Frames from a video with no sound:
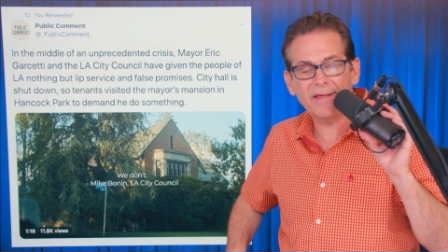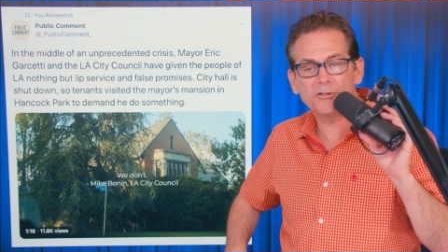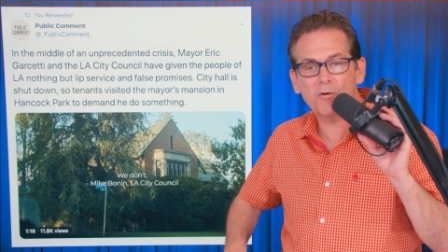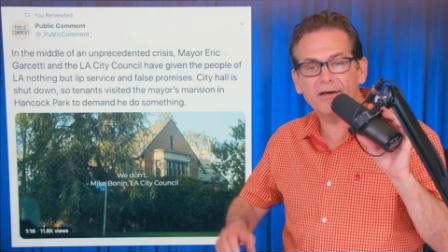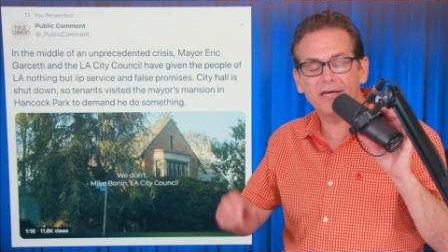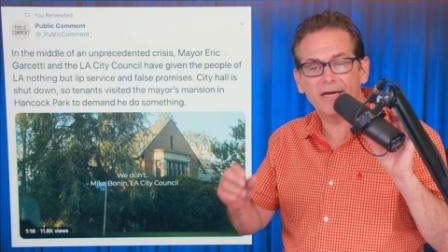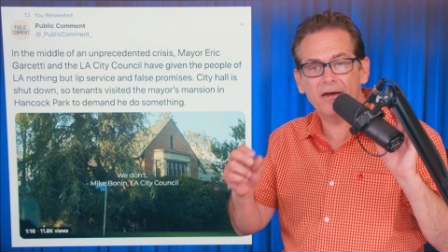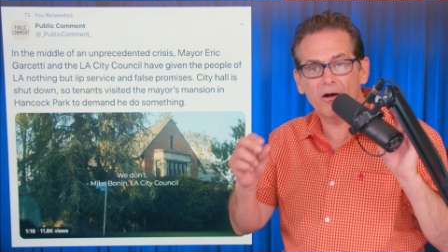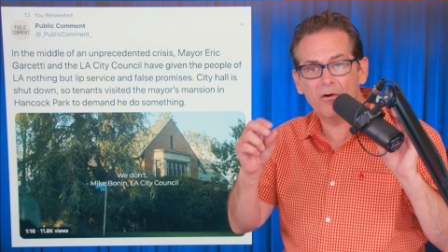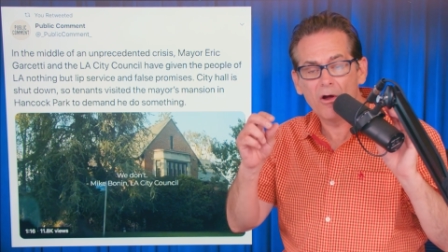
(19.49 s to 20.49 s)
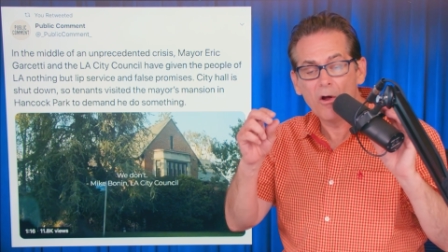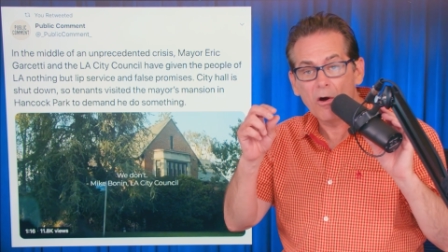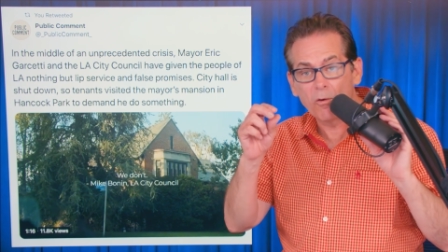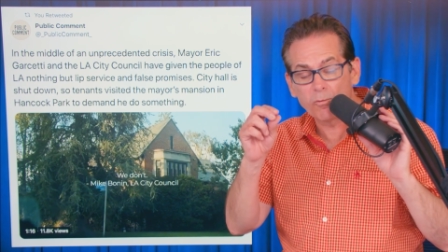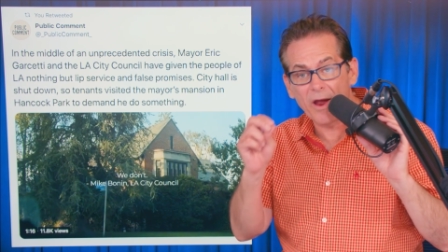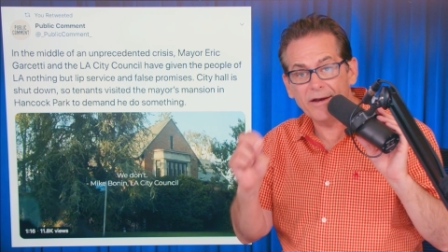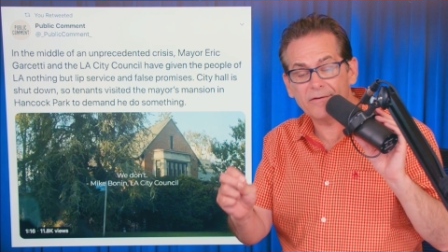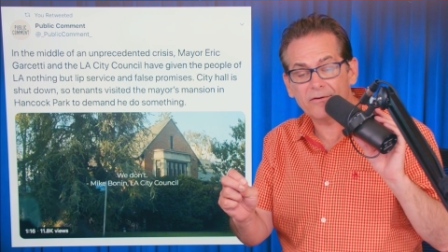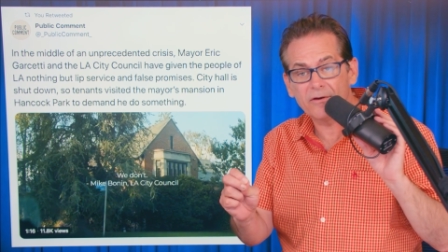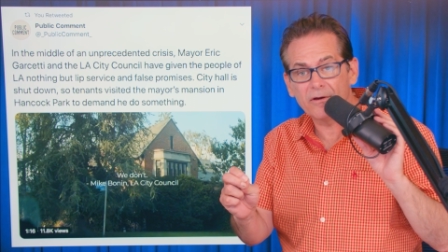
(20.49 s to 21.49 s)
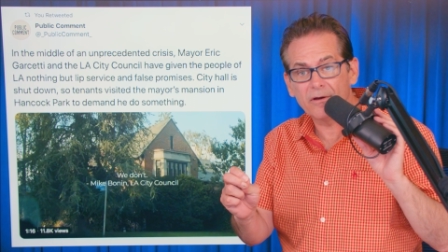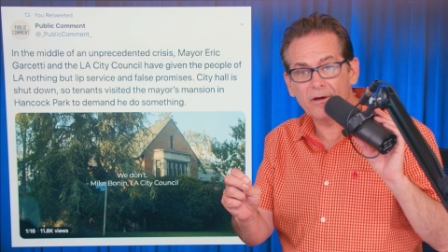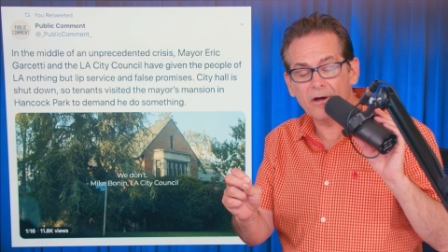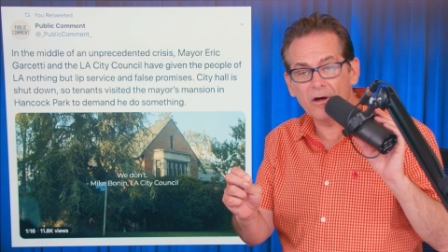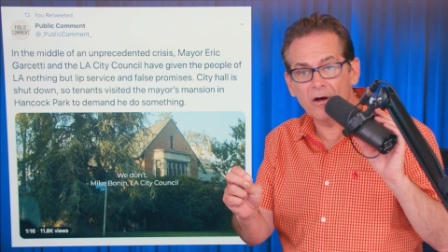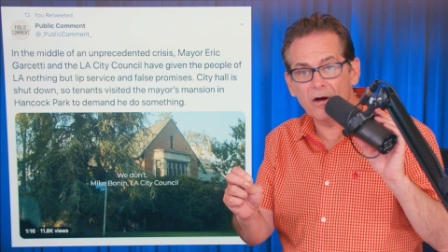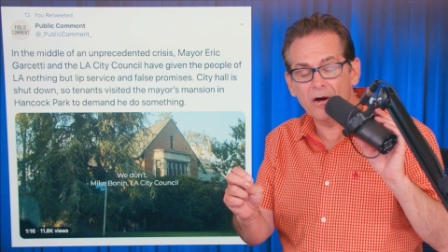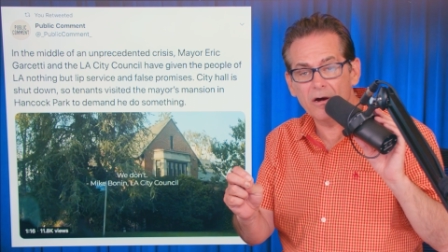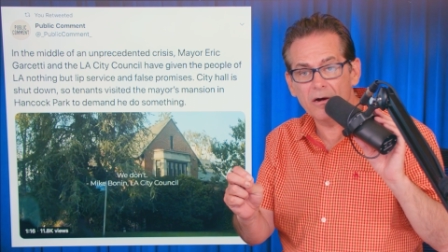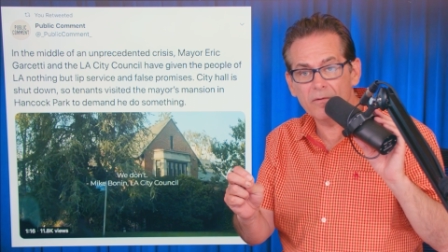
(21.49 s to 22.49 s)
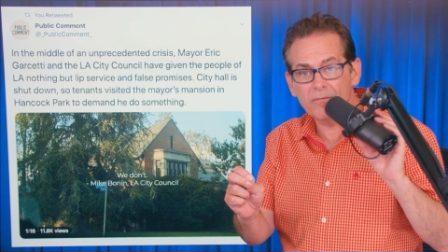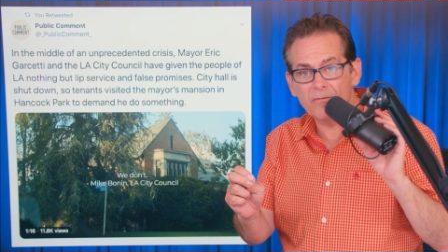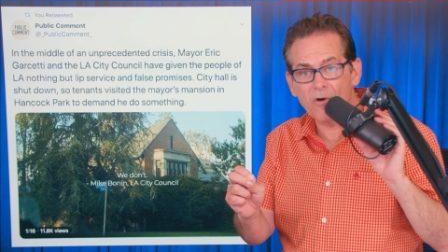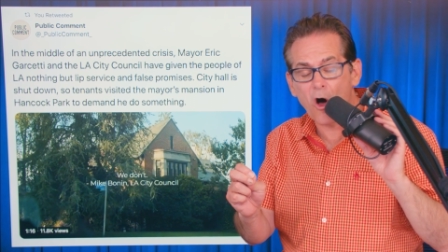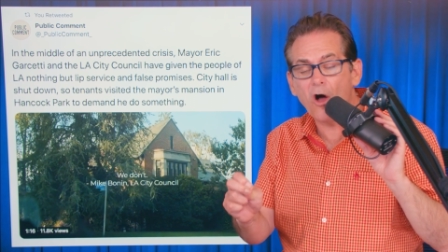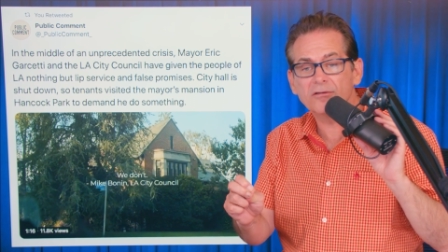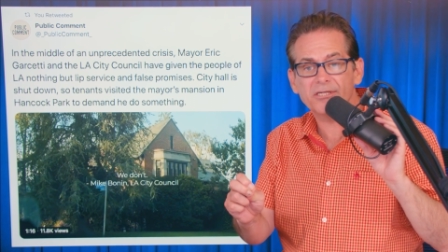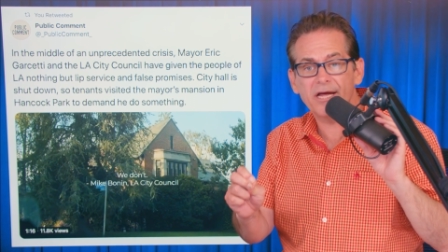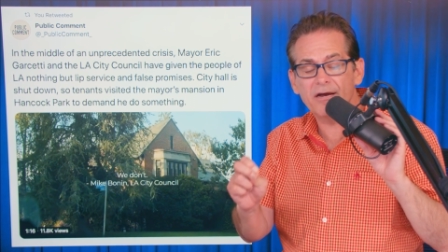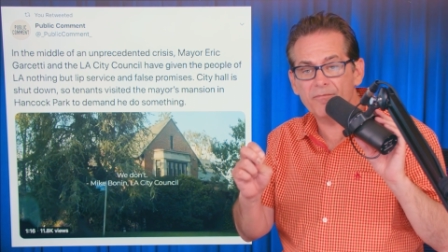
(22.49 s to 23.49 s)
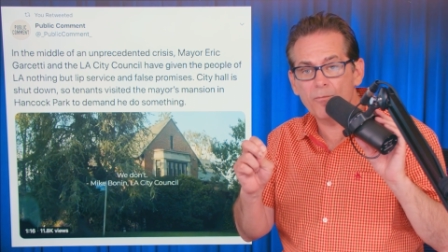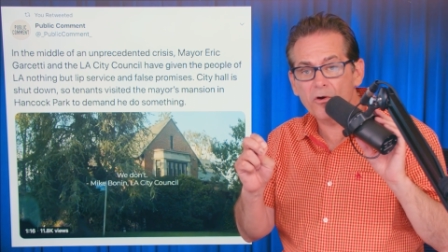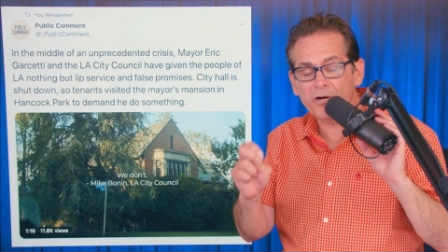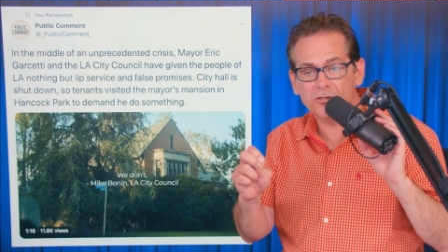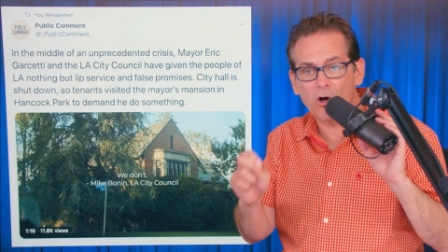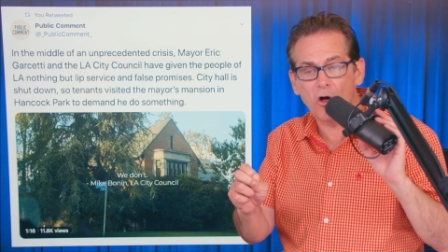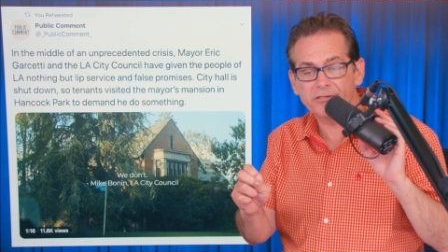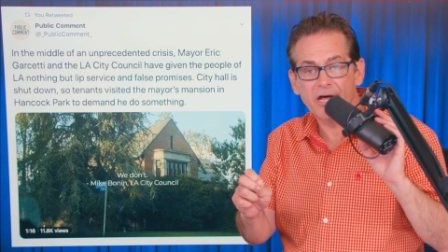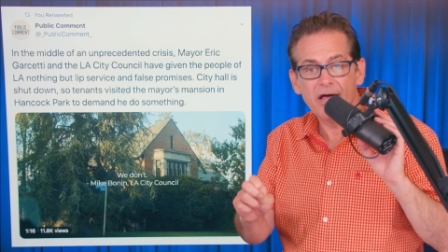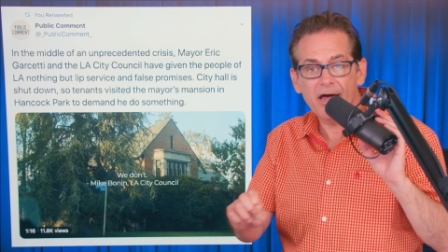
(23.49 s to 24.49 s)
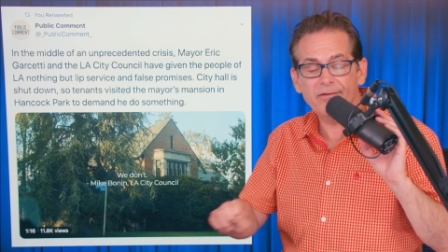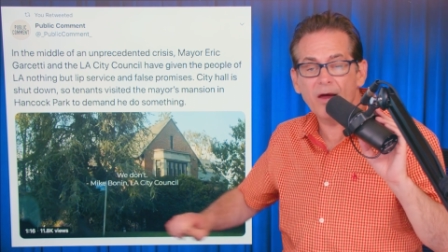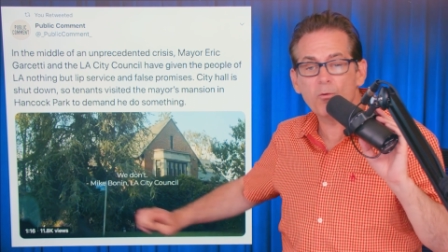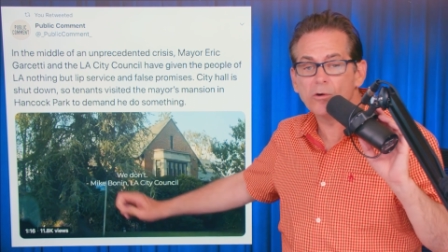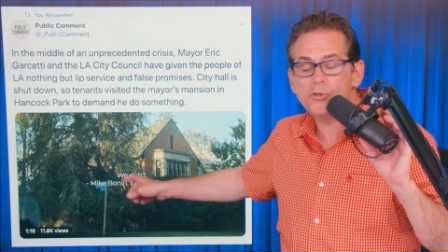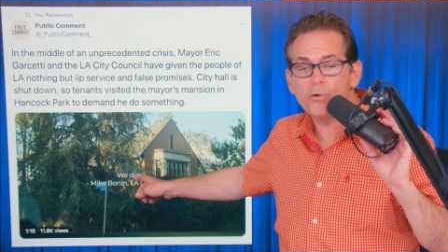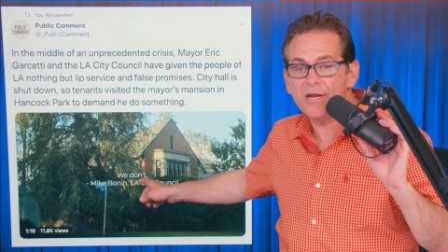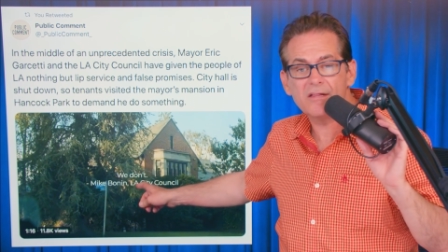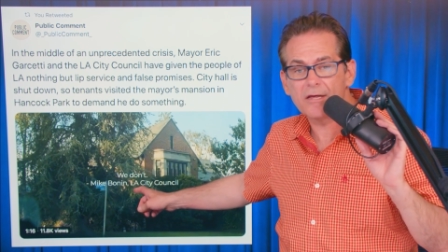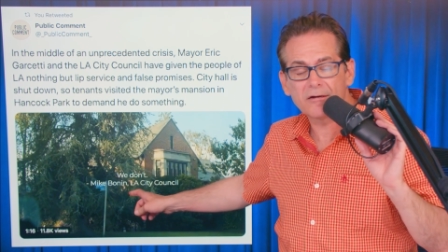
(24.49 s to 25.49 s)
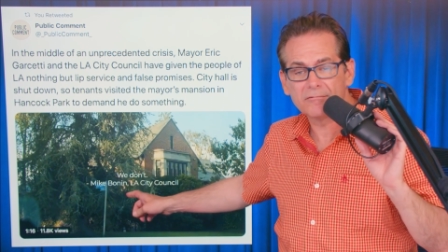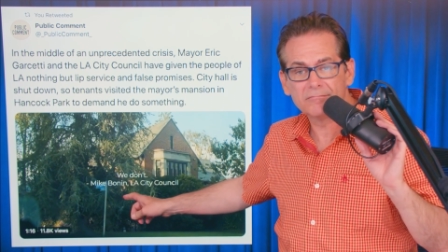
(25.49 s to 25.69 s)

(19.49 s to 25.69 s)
They tried to get a, a rent uh, halt and a mortgage halt, and they won't do anything.